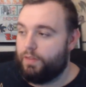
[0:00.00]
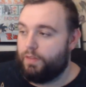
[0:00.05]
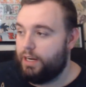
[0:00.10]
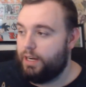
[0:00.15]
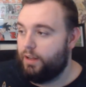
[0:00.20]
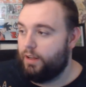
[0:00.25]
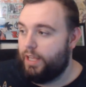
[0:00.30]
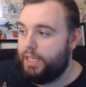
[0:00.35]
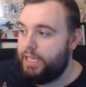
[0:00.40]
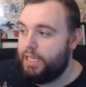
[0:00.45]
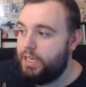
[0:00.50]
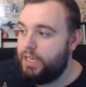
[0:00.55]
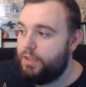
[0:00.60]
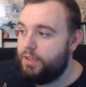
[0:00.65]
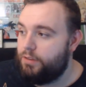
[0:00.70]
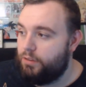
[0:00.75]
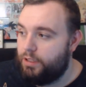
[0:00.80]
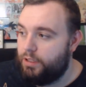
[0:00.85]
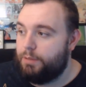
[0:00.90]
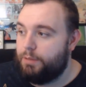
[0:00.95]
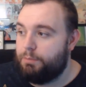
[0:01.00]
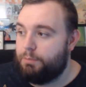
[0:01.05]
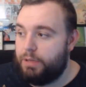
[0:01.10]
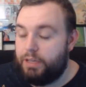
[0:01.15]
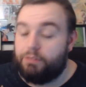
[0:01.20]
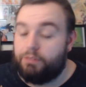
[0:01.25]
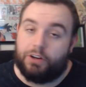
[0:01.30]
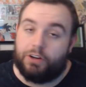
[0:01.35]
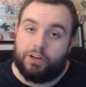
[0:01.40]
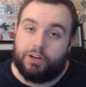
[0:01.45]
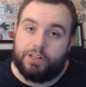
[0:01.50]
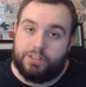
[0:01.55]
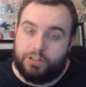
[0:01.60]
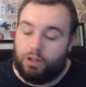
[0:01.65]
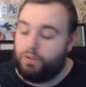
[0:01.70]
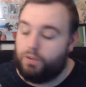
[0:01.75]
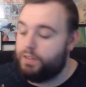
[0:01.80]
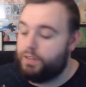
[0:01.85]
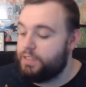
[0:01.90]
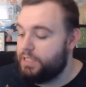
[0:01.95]
That'll easily be a very
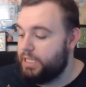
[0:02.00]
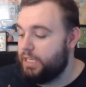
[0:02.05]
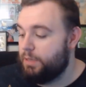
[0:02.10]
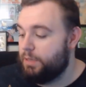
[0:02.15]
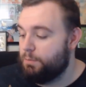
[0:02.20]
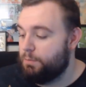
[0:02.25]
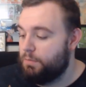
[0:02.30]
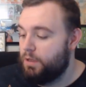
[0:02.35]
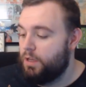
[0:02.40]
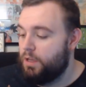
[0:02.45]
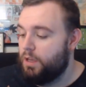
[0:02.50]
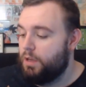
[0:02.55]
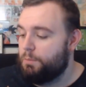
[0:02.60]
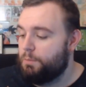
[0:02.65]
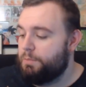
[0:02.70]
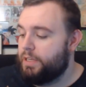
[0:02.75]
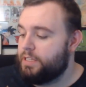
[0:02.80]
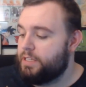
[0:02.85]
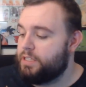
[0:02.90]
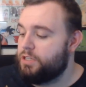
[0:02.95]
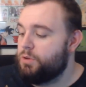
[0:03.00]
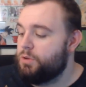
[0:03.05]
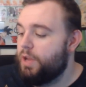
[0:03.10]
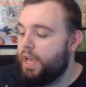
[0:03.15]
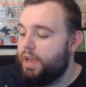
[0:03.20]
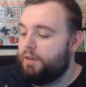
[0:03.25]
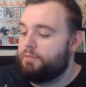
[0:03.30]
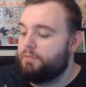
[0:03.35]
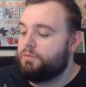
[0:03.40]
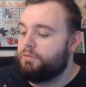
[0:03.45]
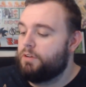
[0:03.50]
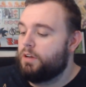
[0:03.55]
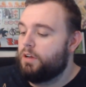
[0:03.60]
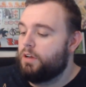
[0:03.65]
solid team because then you have